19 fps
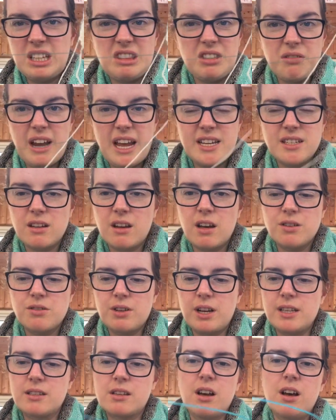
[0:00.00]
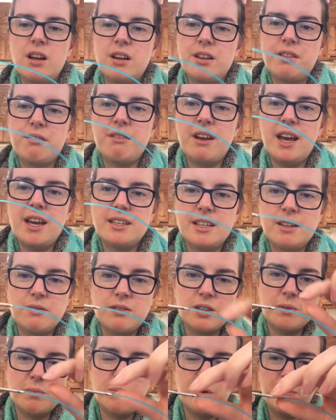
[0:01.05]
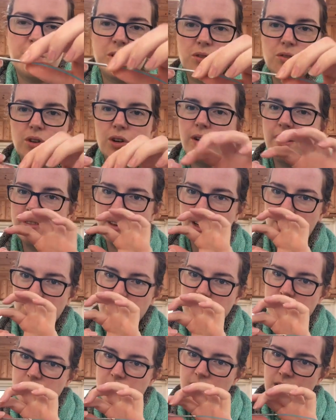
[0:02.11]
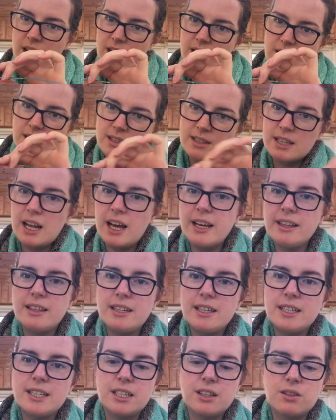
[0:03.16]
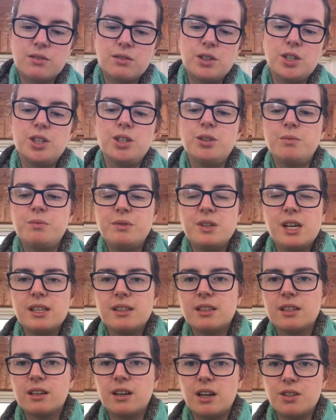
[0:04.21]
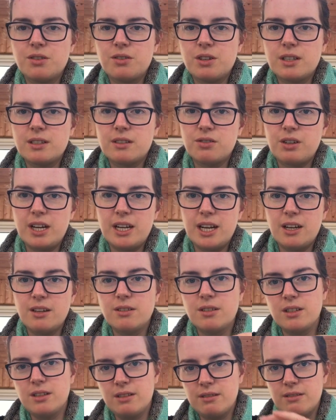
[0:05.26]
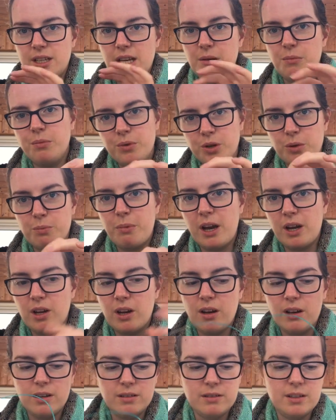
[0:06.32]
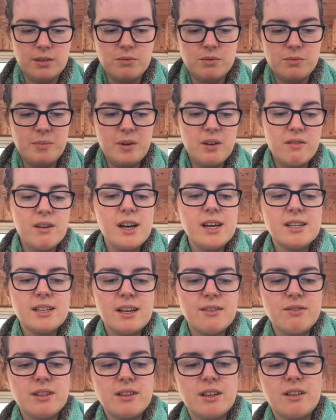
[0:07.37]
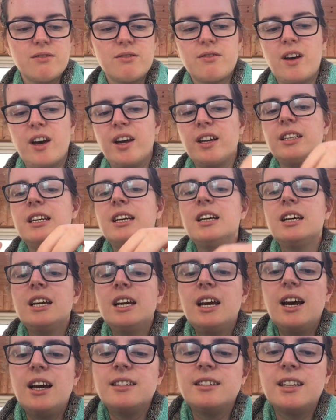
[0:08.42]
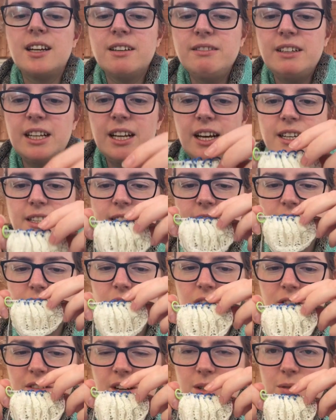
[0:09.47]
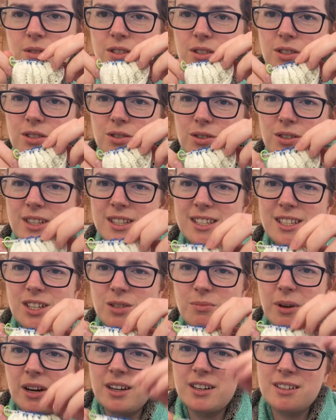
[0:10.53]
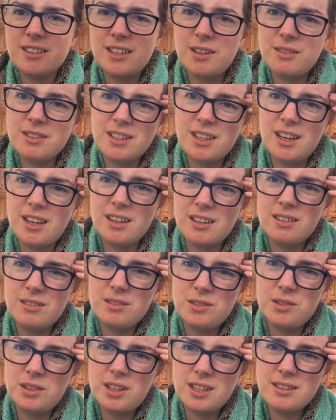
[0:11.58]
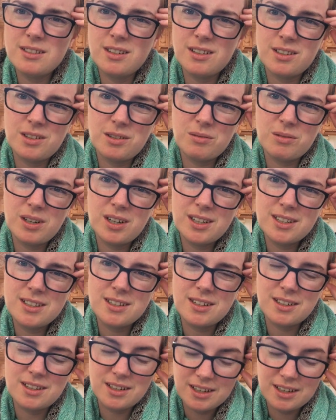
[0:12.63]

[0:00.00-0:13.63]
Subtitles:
thread, contrast colour thread, and I was just pop it through, and then I'll just slide the knitting through, take the contrast thread out, and then put it back on, and that would be great, everything fine. And then I realised that the thread was through the stitch markers. I was like, oh, that's not going to work, is it?